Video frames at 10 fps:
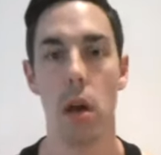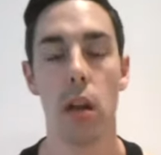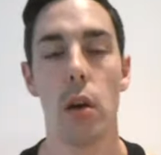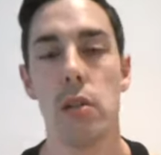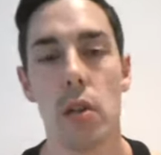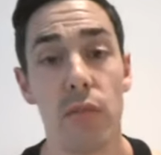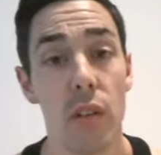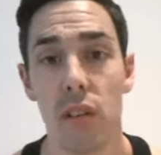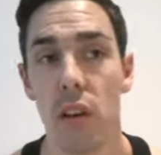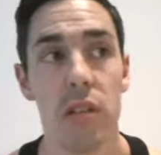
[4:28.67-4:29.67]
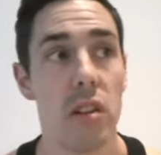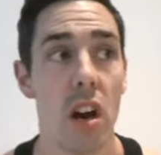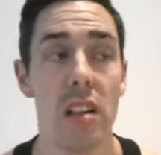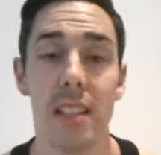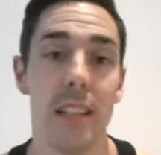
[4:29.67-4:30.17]
and loads of
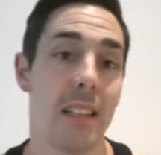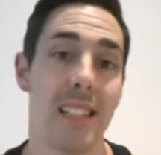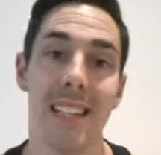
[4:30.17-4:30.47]
nastiness.